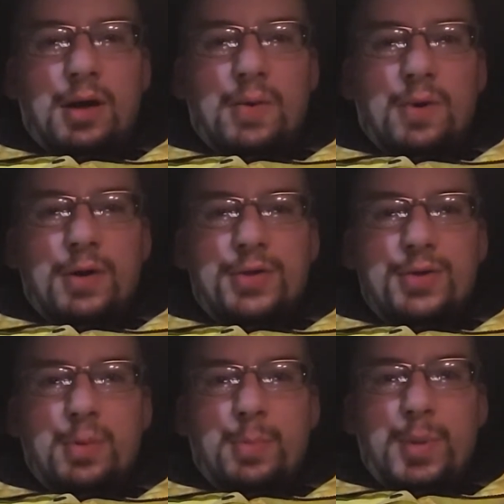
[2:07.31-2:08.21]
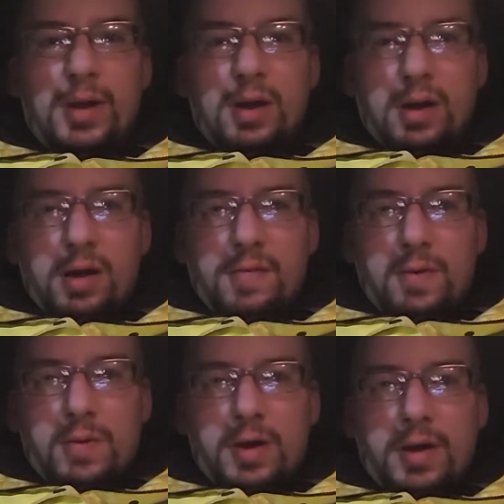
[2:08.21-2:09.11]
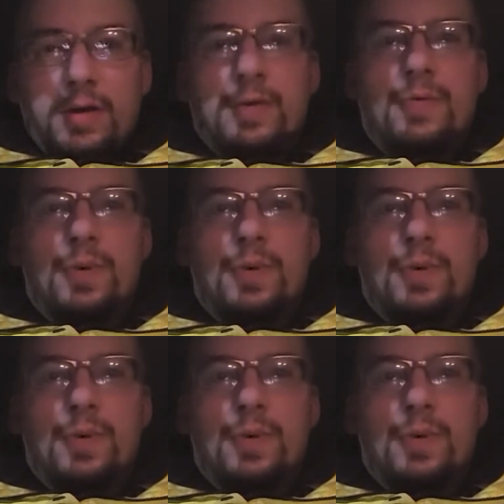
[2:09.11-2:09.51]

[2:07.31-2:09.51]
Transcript: I want to do a bigger giveaway